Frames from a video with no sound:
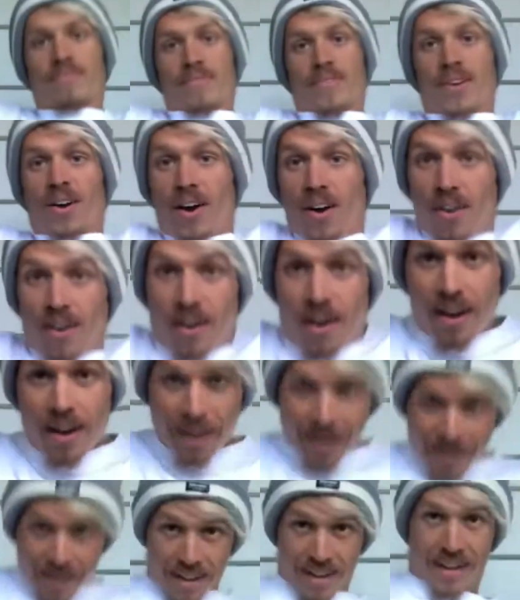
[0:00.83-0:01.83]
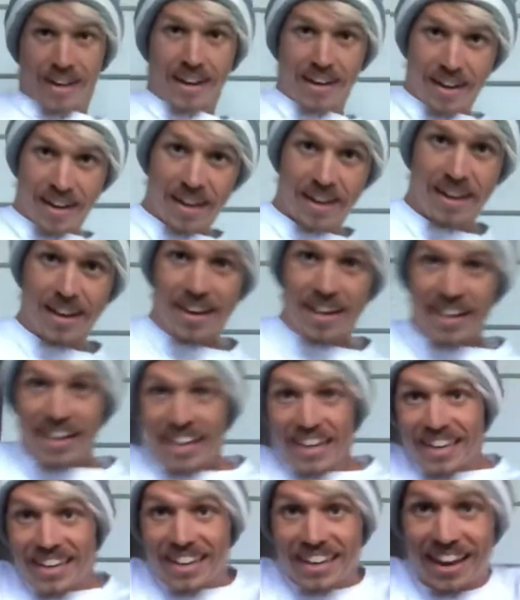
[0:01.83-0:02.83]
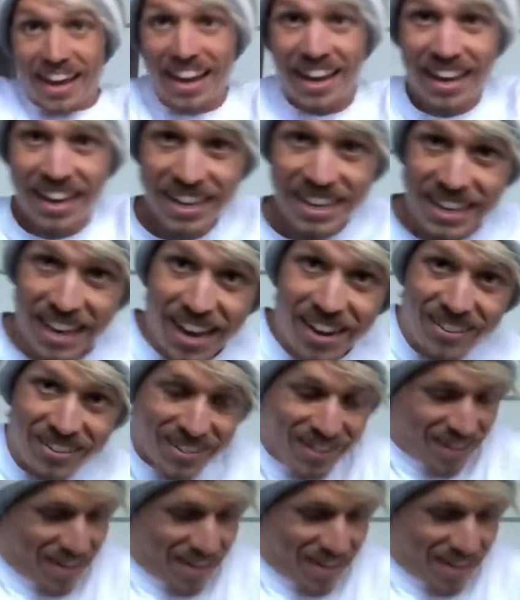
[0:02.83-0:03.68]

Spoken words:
All right. G'day, how you going?